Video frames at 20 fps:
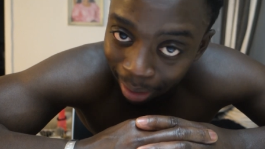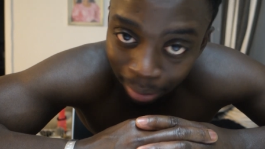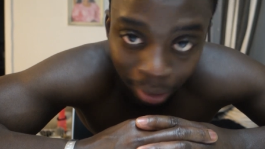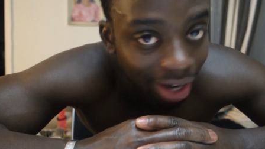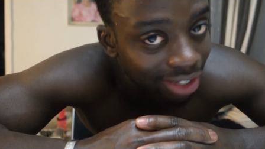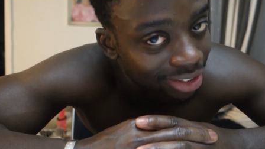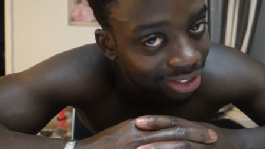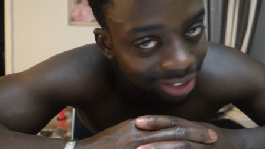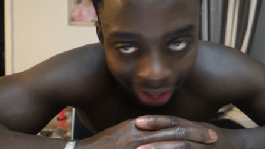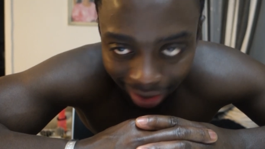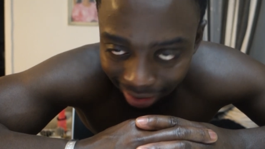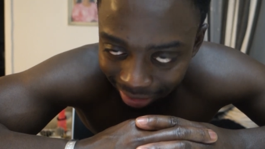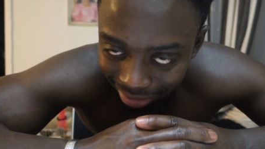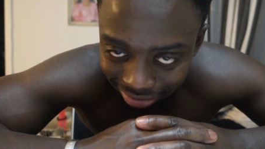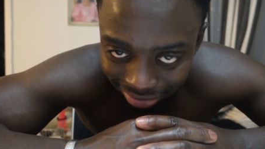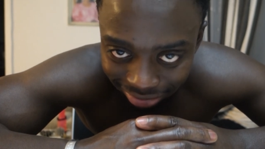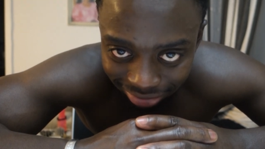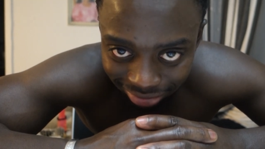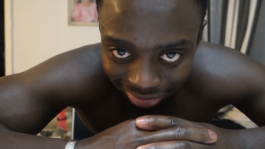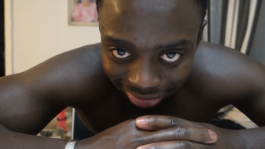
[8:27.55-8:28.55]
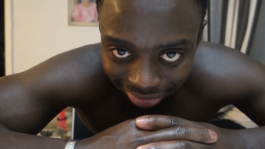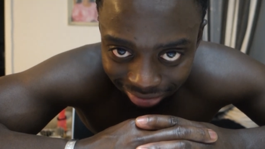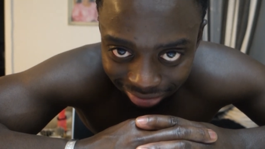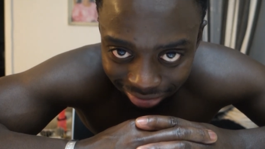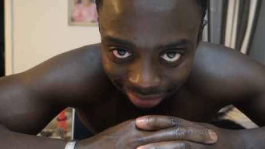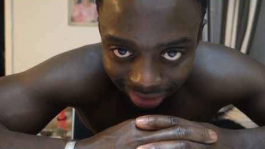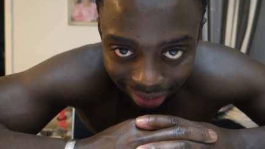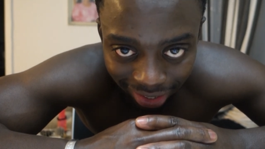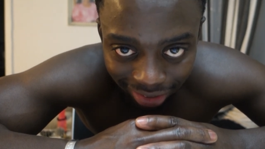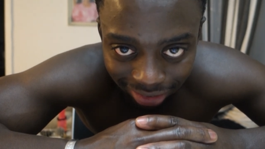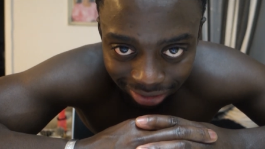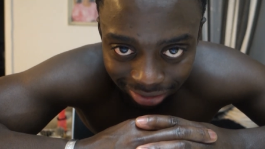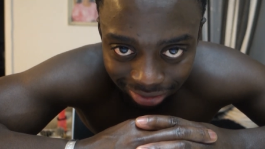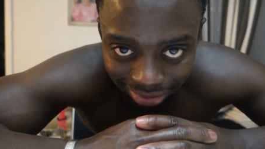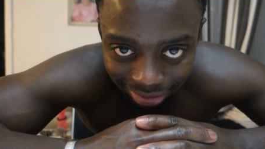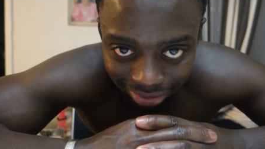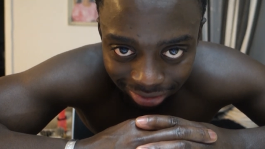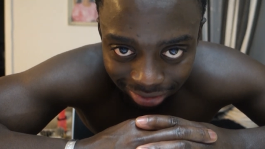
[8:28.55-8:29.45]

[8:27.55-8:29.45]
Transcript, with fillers: I munched out. You know?